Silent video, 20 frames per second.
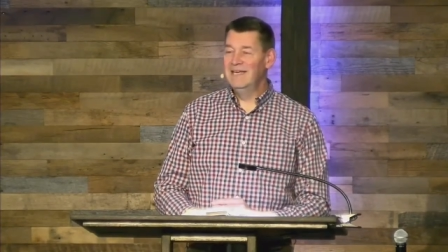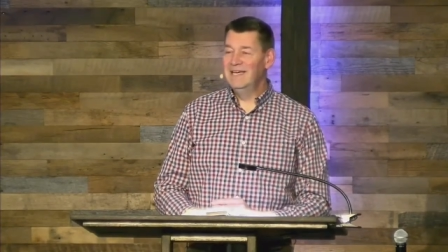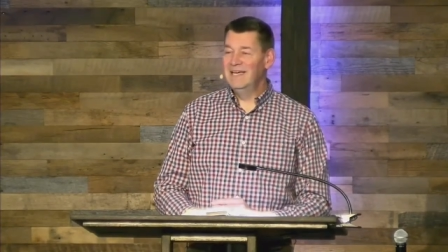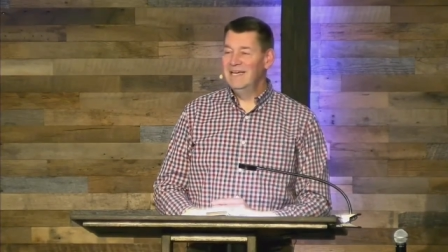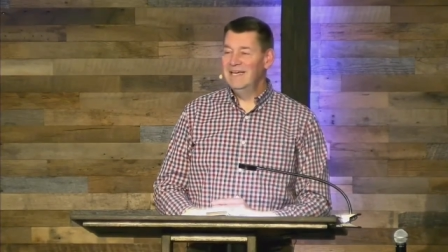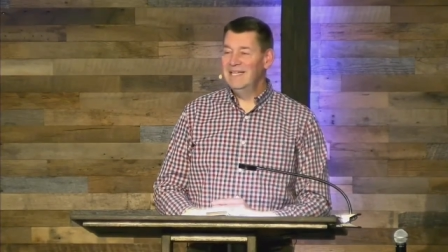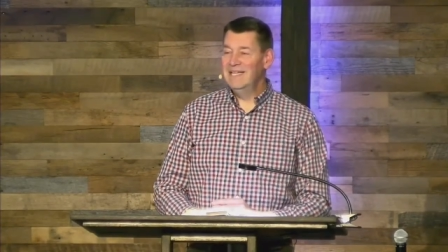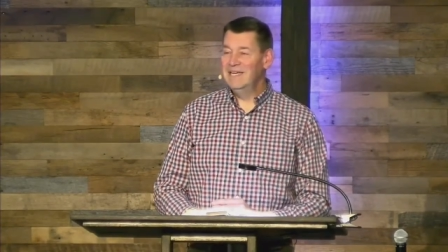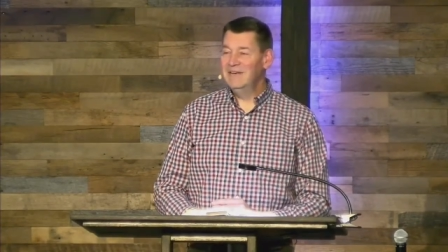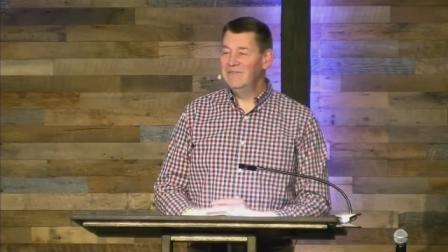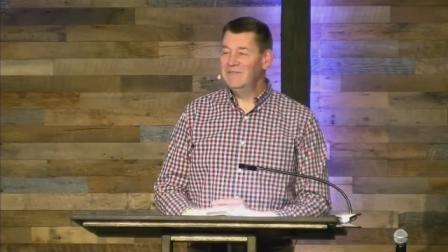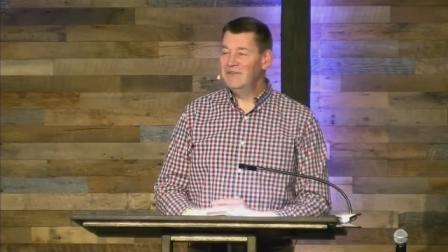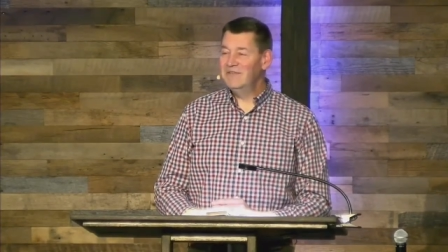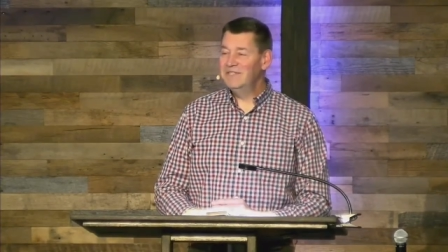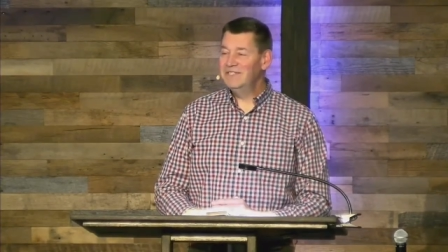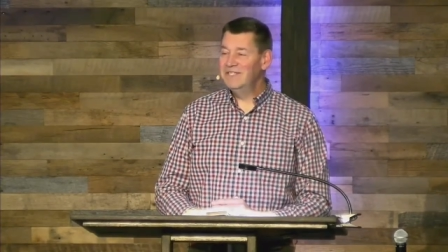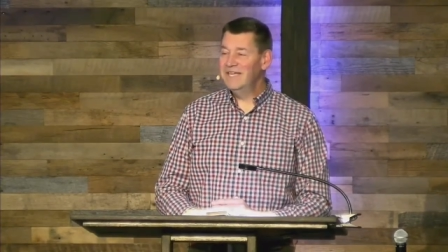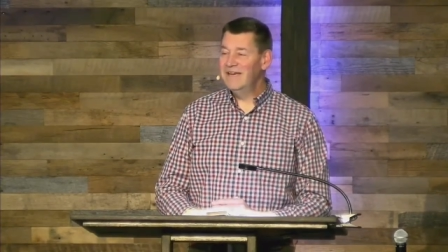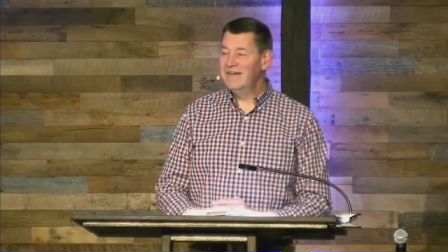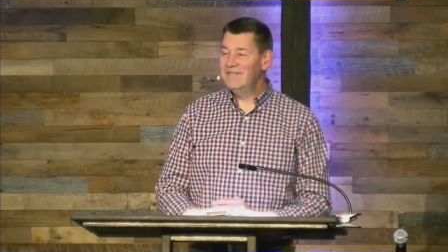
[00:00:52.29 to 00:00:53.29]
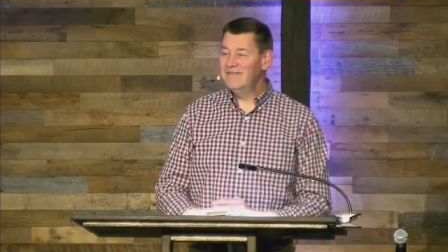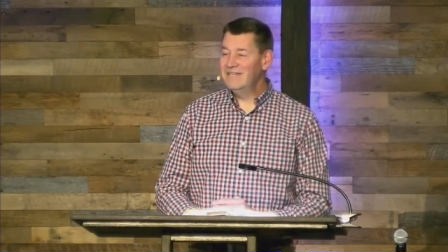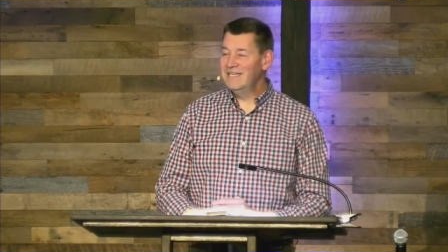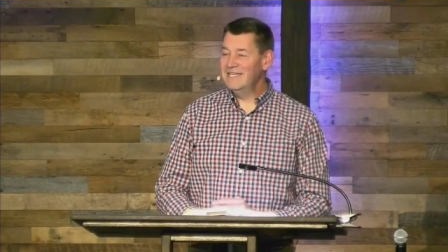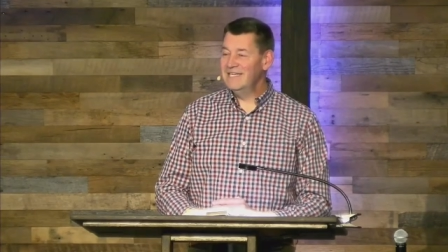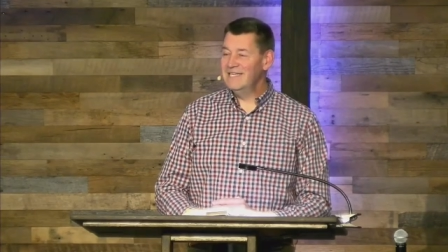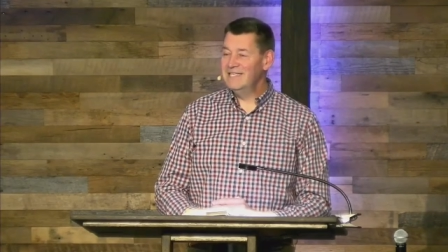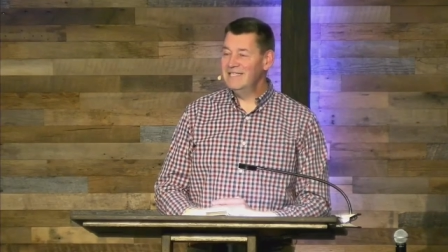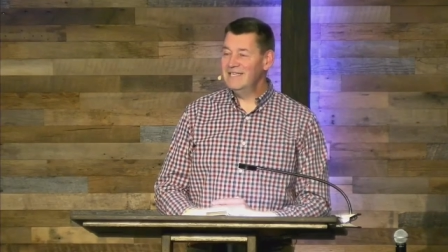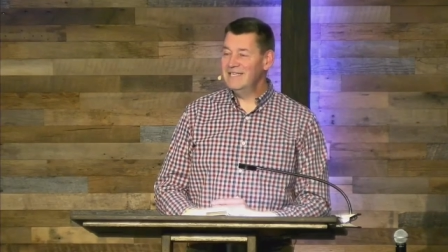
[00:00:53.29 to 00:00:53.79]
And then in verse 7,
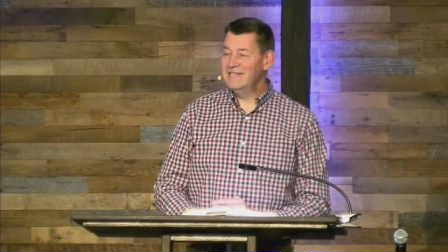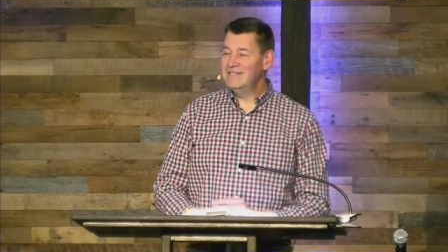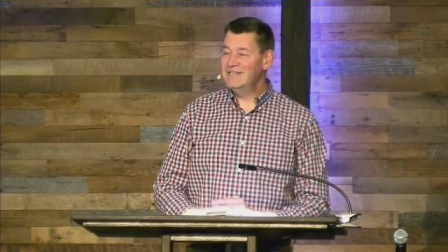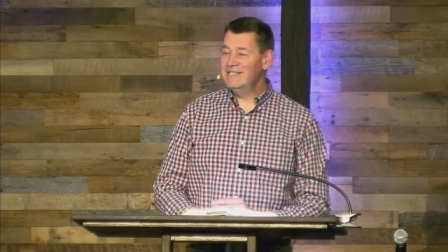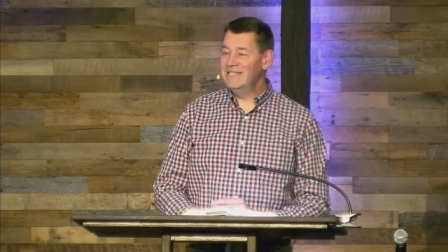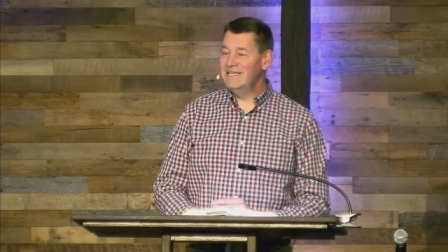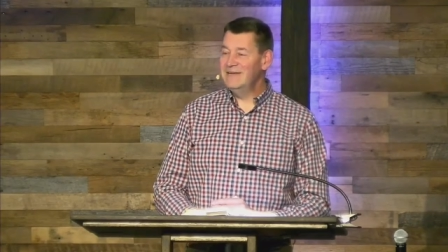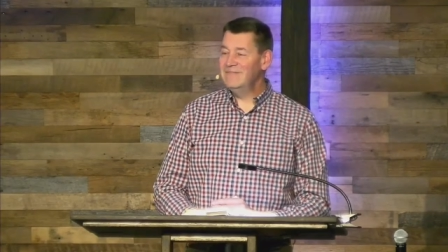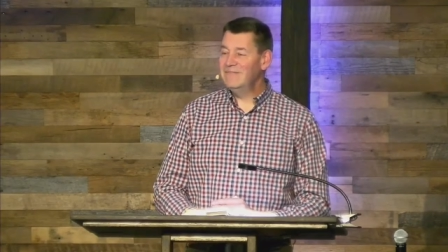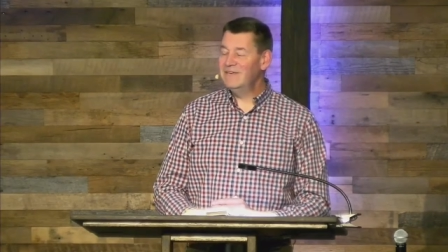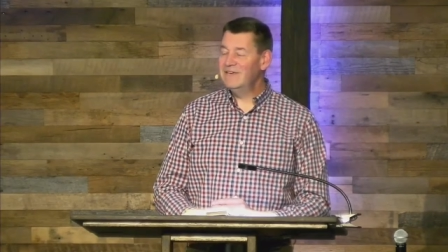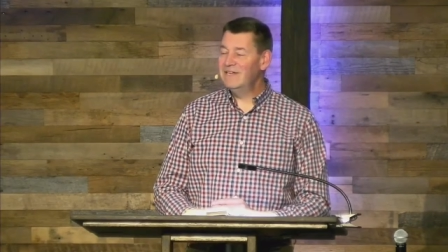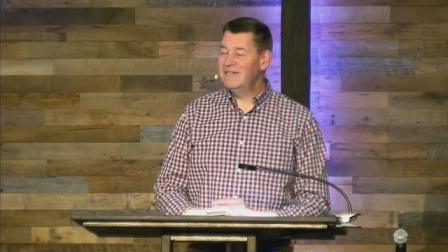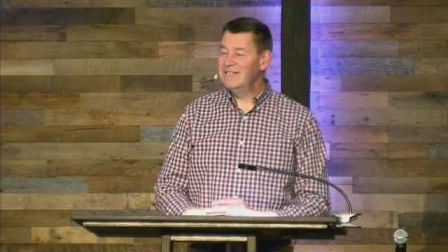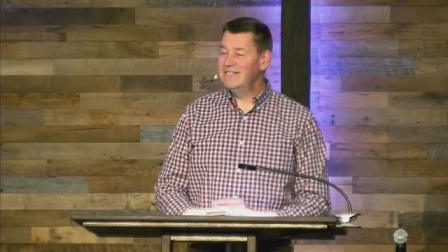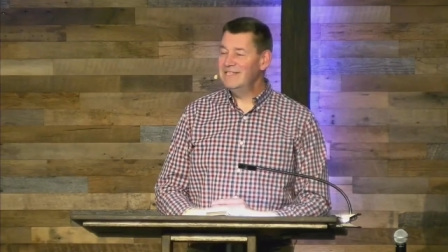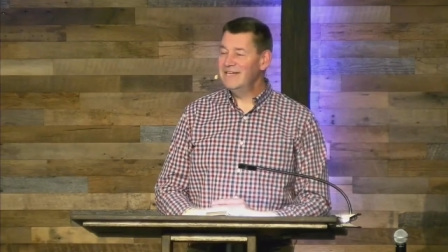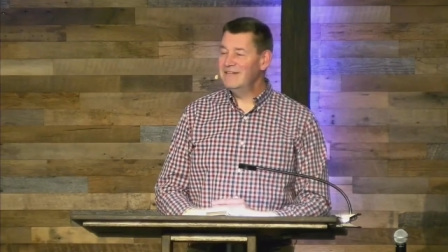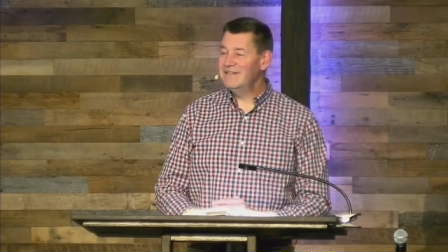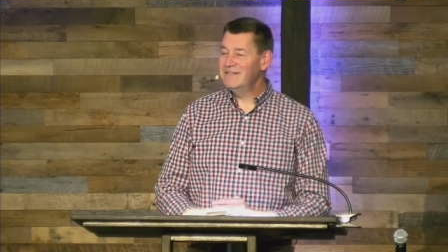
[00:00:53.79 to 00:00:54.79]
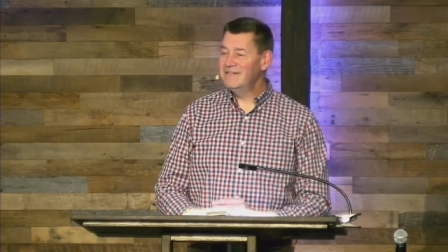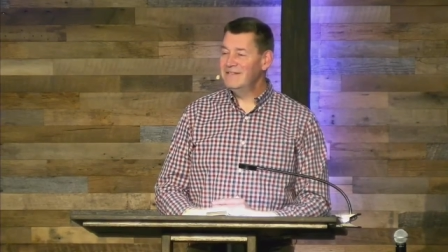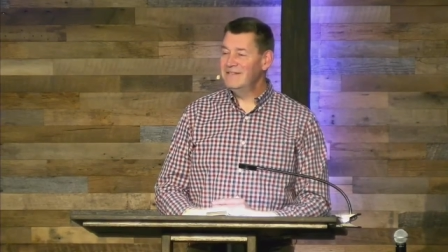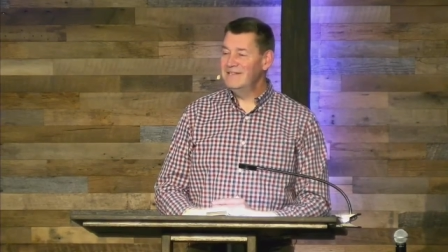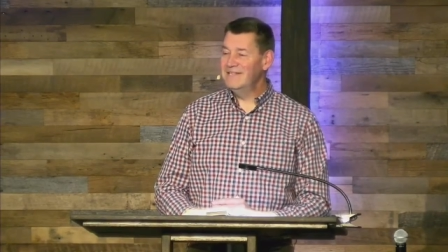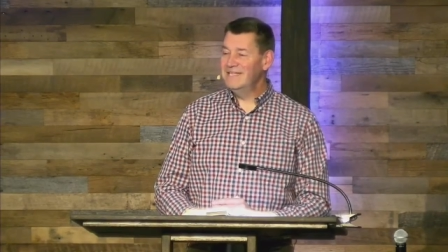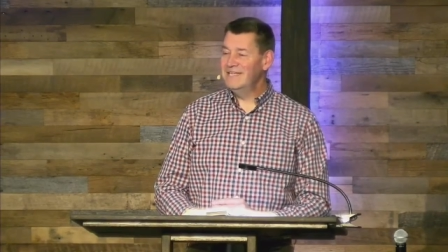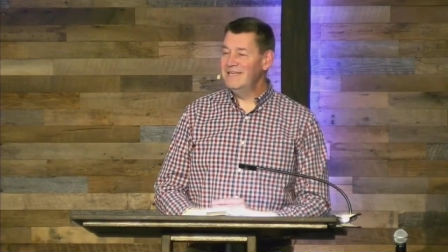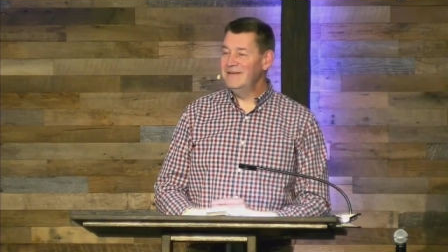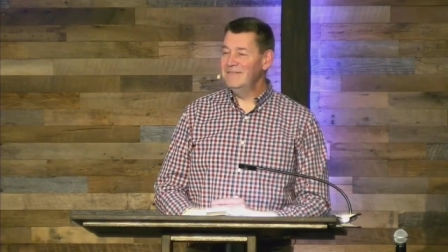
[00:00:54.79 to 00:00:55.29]
he says, Deep cries out to
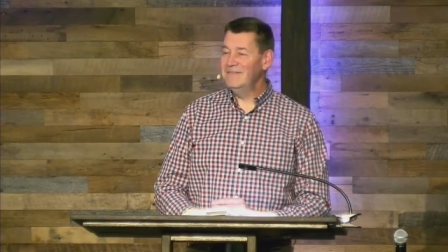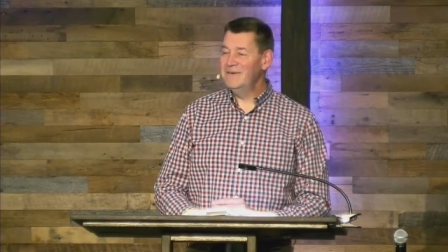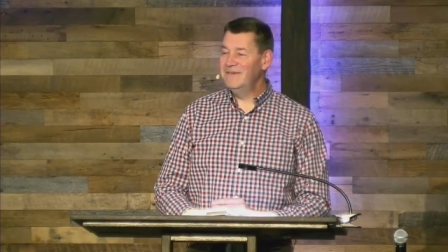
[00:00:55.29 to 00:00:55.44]
deep.